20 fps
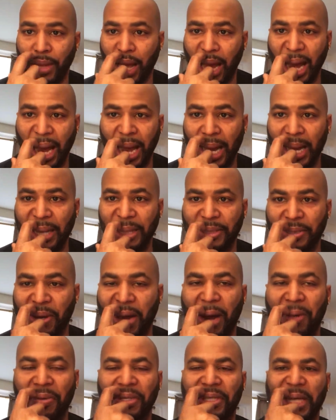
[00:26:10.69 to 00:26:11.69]
All right, so
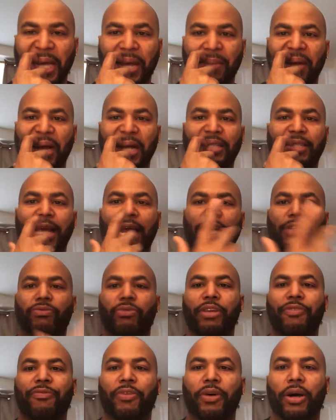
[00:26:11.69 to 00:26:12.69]
I would take my tax
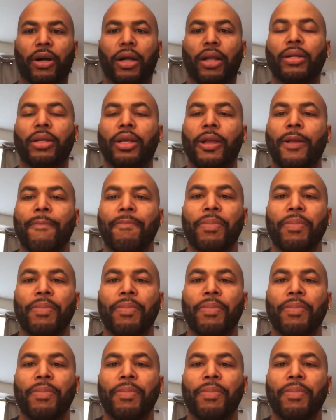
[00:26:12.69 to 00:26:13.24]
refund.